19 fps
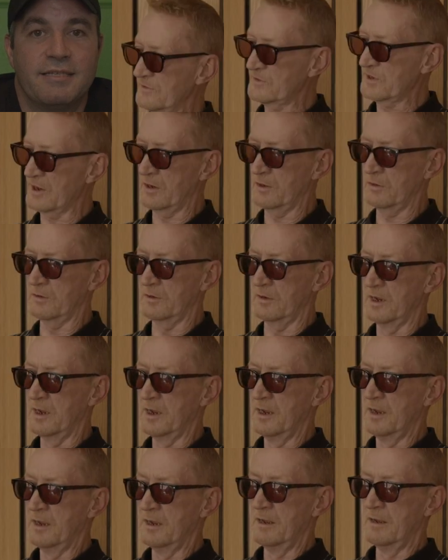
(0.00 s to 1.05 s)
So
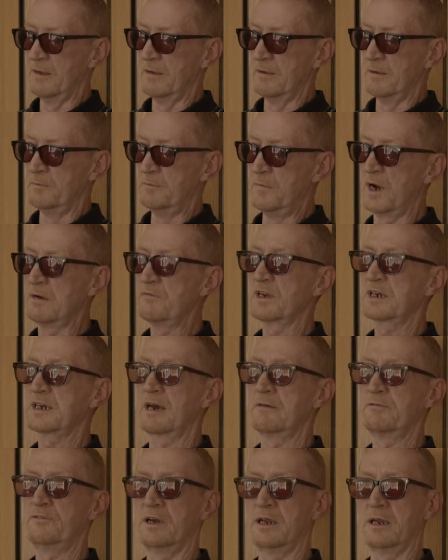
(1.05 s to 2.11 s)
my
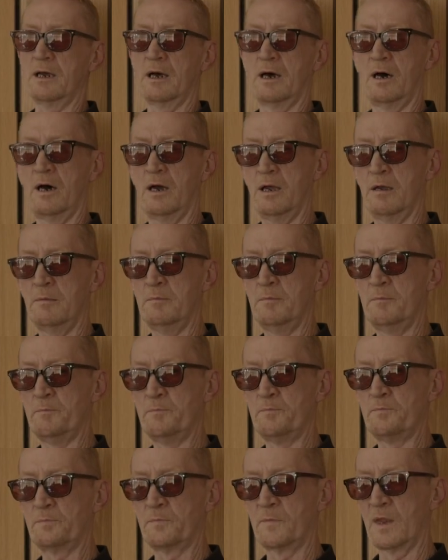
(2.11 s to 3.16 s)
recovery,
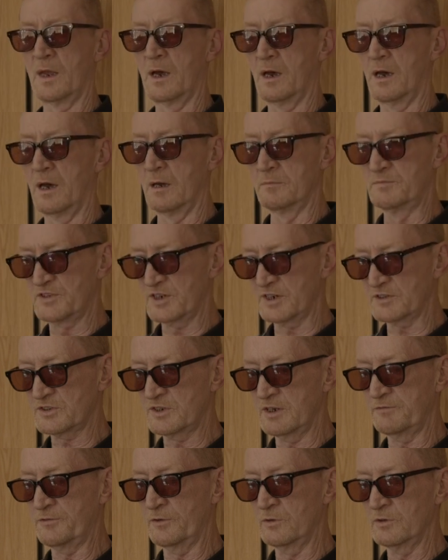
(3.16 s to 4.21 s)
I'm
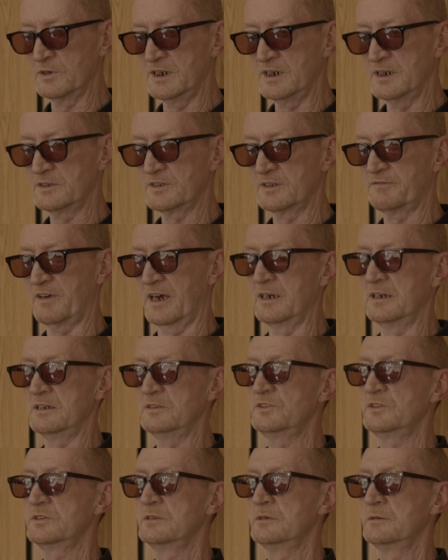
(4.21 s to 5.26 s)
64 years of
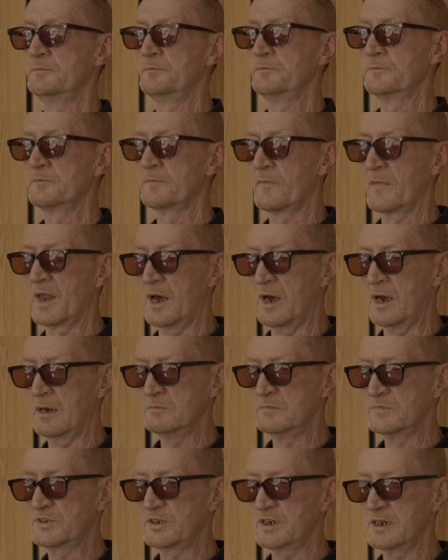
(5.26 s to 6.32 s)
age.
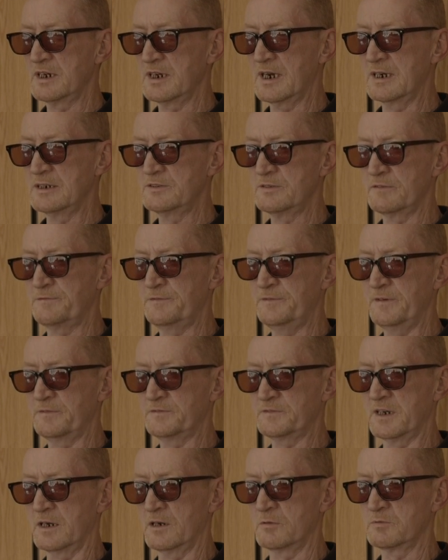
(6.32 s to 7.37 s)
Up until the age of
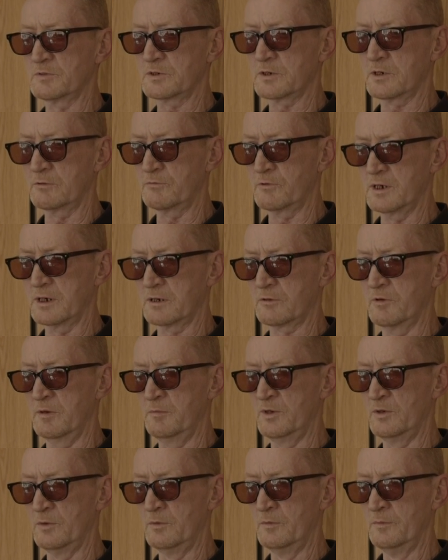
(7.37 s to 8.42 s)
50, I was a career
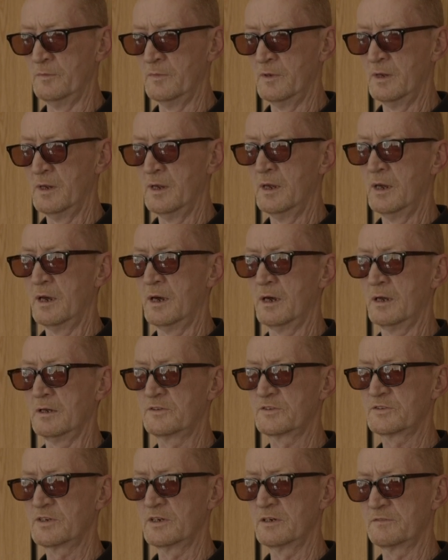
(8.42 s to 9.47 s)
criminal. I'd
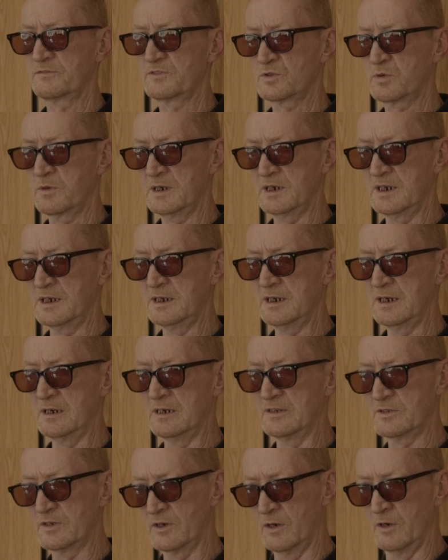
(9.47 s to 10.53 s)
served 20
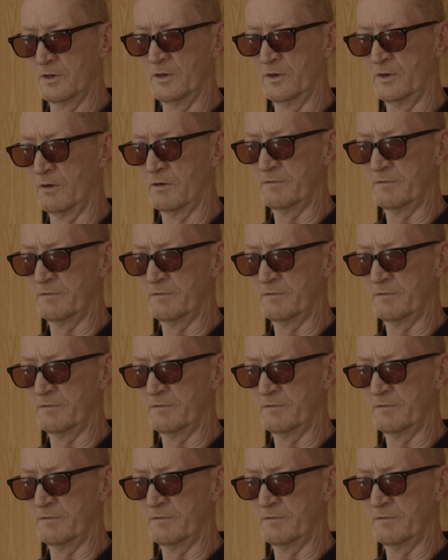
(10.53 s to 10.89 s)
years on and